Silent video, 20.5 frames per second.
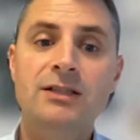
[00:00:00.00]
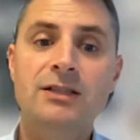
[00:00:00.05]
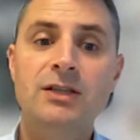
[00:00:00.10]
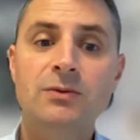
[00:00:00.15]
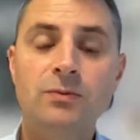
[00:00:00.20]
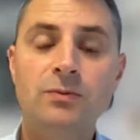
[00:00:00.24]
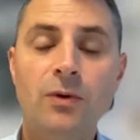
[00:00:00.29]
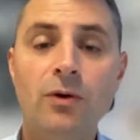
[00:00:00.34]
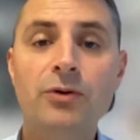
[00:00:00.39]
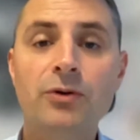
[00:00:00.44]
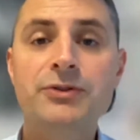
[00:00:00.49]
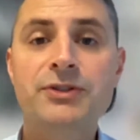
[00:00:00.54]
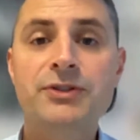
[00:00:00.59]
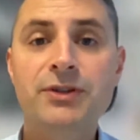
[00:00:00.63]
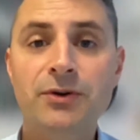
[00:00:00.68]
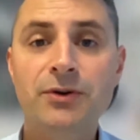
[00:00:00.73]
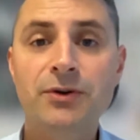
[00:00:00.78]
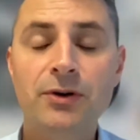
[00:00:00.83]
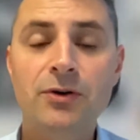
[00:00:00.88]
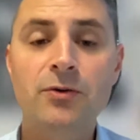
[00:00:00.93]

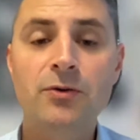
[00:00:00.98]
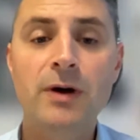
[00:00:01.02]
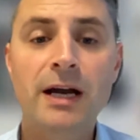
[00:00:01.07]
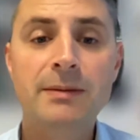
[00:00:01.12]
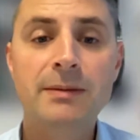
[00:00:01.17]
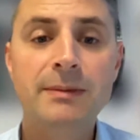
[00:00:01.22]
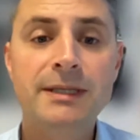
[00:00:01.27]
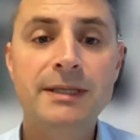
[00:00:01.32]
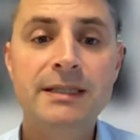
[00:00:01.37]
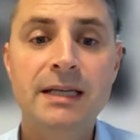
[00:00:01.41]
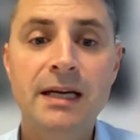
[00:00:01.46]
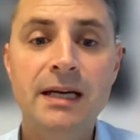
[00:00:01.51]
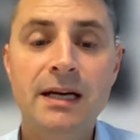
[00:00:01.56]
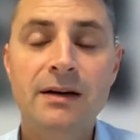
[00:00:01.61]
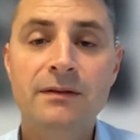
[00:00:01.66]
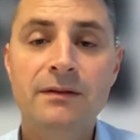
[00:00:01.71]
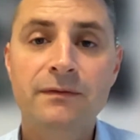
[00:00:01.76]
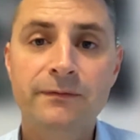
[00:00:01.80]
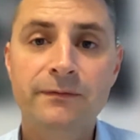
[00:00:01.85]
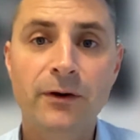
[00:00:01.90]
towards the requirement
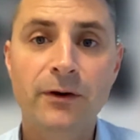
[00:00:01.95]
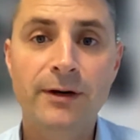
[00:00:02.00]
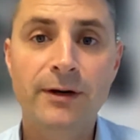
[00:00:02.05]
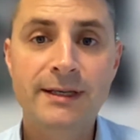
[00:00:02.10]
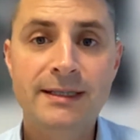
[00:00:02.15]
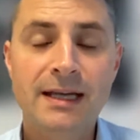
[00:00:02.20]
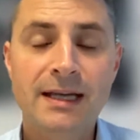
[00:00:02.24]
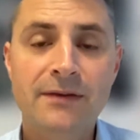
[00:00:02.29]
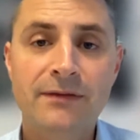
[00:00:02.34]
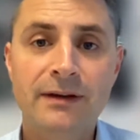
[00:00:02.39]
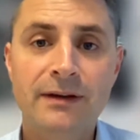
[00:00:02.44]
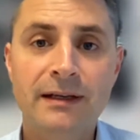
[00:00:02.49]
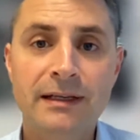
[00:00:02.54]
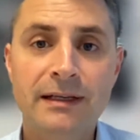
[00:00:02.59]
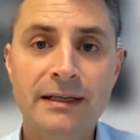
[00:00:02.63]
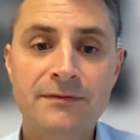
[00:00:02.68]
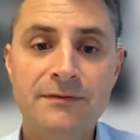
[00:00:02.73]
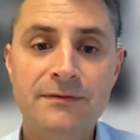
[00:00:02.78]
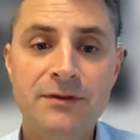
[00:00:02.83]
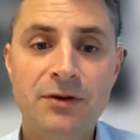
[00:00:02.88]
for indefinite
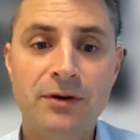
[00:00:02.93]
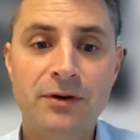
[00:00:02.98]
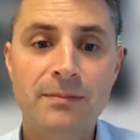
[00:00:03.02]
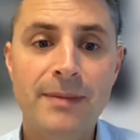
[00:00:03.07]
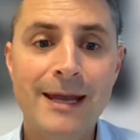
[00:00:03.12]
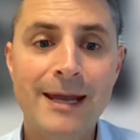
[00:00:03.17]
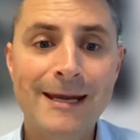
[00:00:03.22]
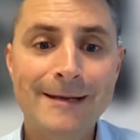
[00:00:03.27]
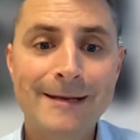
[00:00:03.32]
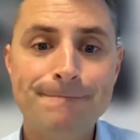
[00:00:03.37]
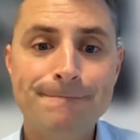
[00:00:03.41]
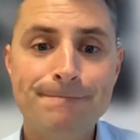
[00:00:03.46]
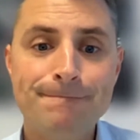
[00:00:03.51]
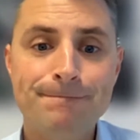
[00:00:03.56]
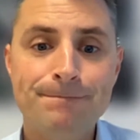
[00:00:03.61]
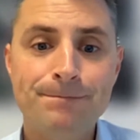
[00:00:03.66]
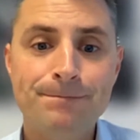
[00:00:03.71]
leave to remain.